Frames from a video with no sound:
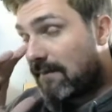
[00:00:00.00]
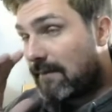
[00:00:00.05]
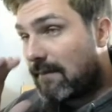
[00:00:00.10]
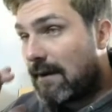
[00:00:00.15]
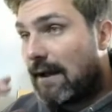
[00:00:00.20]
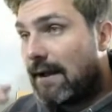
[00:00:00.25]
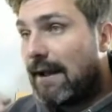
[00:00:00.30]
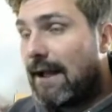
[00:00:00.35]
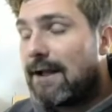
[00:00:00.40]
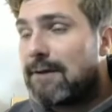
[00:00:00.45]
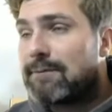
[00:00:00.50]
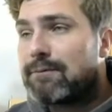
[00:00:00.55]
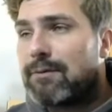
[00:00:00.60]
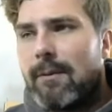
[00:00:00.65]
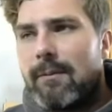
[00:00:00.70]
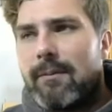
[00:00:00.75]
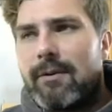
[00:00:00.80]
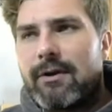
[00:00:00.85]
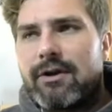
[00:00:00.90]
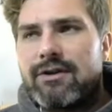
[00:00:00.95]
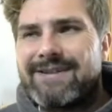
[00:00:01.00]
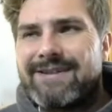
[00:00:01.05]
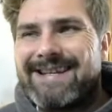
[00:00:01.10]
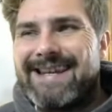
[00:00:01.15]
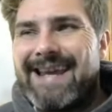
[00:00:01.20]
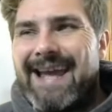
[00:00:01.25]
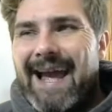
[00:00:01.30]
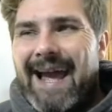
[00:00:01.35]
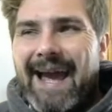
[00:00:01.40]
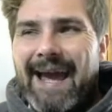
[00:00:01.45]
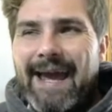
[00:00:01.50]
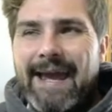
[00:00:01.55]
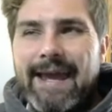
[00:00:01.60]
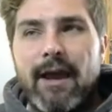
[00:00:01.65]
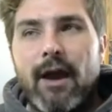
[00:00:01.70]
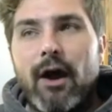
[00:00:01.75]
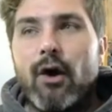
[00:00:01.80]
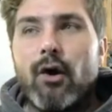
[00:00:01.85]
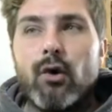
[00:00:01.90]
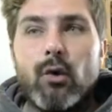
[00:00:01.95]
And that's probably because the
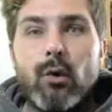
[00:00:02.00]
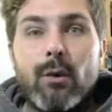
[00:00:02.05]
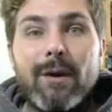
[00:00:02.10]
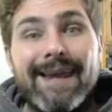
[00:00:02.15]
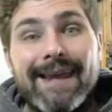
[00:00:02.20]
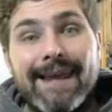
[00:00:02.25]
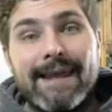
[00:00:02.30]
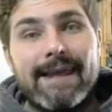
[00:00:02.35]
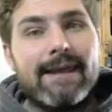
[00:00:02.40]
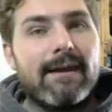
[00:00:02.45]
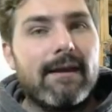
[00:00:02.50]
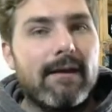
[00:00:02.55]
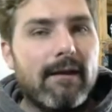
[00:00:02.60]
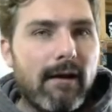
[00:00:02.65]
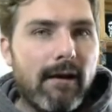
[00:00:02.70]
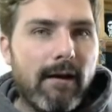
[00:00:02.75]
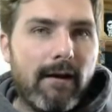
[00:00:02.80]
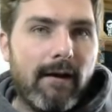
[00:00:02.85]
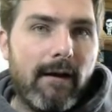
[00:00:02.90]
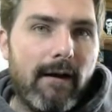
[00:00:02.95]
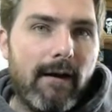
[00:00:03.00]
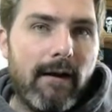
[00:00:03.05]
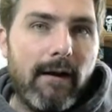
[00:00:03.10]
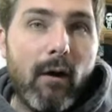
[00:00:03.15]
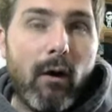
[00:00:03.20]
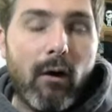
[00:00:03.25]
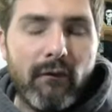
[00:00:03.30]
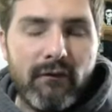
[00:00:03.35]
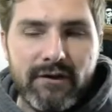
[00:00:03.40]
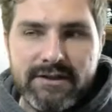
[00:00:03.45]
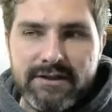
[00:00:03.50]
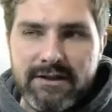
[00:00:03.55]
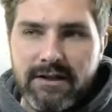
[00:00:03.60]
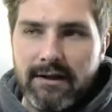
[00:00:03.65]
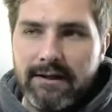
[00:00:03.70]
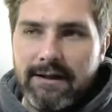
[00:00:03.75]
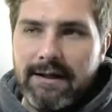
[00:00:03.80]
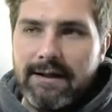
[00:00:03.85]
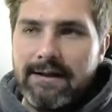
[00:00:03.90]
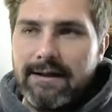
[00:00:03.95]
AoE it offers,
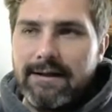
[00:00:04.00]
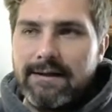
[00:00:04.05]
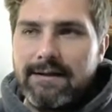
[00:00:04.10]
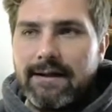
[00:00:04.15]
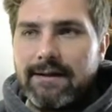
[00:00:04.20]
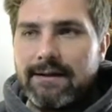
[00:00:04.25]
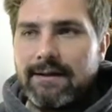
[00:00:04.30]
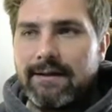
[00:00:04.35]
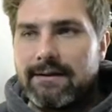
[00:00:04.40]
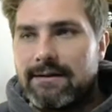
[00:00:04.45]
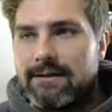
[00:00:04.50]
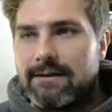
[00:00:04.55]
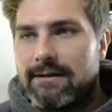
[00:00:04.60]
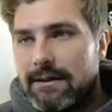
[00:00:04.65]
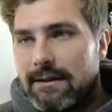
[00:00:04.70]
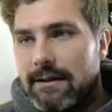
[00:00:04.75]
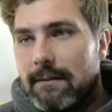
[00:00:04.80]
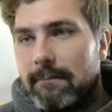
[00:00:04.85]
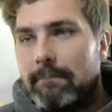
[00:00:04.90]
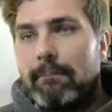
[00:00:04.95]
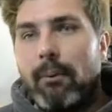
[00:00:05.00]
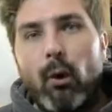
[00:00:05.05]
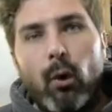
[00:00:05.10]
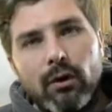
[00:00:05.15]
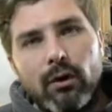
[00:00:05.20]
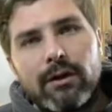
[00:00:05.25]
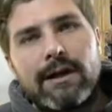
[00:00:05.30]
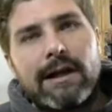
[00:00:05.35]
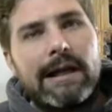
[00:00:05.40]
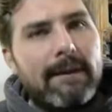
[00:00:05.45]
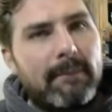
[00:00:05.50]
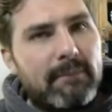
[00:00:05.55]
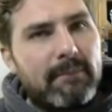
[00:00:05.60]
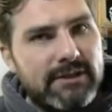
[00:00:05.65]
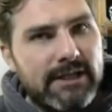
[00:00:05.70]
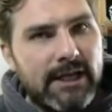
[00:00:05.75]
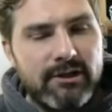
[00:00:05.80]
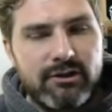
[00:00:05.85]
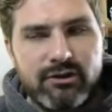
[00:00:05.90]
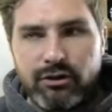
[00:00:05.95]
like the board clear
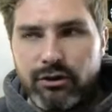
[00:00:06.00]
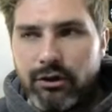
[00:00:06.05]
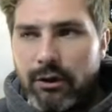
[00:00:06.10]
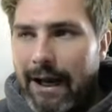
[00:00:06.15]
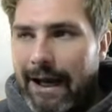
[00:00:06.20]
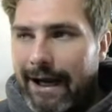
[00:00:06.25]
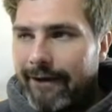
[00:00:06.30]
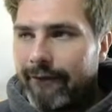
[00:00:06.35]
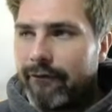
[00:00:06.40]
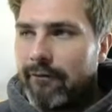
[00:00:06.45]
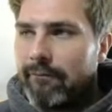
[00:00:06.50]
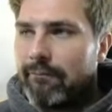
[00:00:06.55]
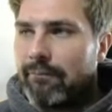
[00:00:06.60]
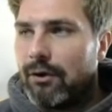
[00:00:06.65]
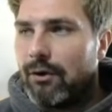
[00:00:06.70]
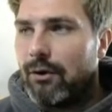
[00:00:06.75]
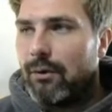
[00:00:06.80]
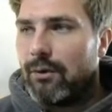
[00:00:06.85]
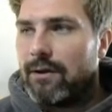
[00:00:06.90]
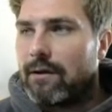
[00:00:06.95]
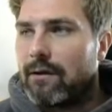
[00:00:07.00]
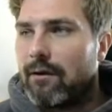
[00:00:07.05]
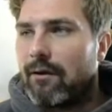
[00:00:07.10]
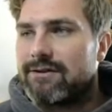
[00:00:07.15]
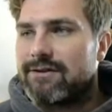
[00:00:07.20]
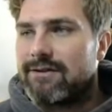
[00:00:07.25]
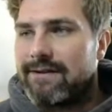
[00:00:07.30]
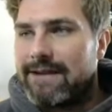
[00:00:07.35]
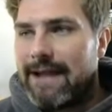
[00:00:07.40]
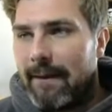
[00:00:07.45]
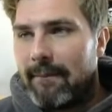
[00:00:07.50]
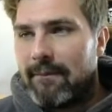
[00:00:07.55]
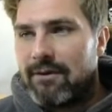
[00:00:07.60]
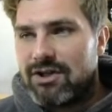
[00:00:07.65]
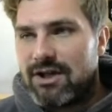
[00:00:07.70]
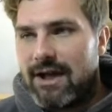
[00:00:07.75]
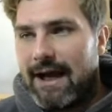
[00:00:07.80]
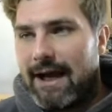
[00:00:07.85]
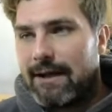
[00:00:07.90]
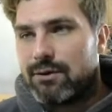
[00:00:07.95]
potential you have with blue and the lots of damage
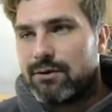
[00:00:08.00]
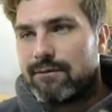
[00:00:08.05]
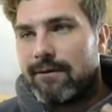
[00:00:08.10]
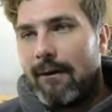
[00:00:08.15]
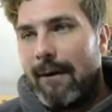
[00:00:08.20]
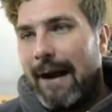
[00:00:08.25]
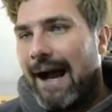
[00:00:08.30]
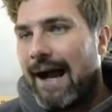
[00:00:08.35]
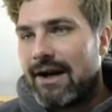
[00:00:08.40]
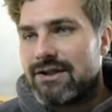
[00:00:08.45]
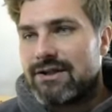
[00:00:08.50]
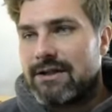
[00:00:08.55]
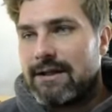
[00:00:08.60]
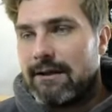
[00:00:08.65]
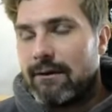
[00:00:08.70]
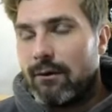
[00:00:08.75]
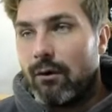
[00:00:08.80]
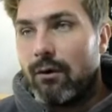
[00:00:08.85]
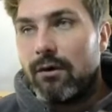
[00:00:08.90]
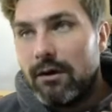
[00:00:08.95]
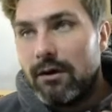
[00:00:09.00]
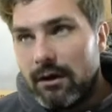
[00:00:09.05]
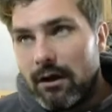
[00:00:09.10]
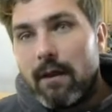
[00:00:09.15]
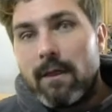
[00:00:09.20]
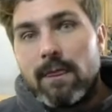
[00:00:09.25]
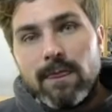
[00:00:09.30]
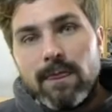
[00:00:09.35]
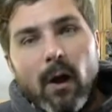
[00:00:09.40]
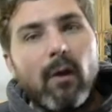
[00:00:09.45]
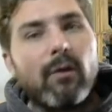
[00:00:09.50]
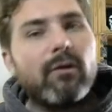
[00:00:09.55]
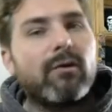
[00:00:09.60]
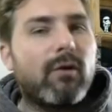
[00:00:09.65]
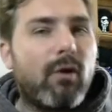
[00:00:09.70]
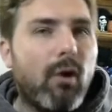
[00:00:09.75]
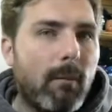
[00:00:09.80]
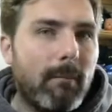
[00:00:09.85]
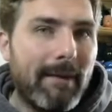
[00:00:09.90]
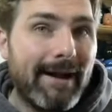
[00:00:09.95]
it has without actually, or
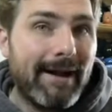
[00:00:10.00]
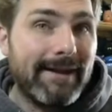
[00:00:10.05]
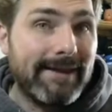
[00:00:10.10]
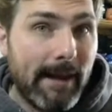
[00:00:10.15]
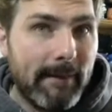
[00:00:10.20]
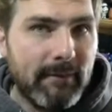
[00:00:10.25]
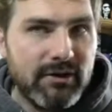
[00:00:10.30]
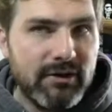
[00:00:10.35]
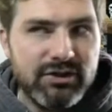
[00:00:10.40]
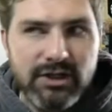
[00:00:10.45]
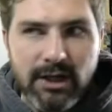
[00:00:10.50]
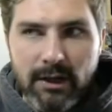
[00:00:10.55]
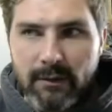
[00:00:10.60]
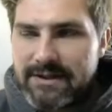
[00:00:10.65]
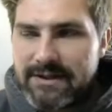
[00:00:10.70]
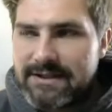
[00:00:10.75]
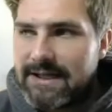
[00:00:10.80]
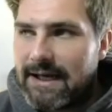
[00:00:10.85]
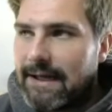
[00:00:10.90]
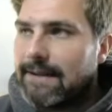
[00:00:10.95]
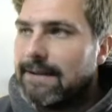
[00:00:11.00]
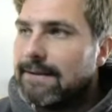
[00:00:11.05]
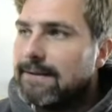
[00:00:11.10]
non-combat damage, shall we say.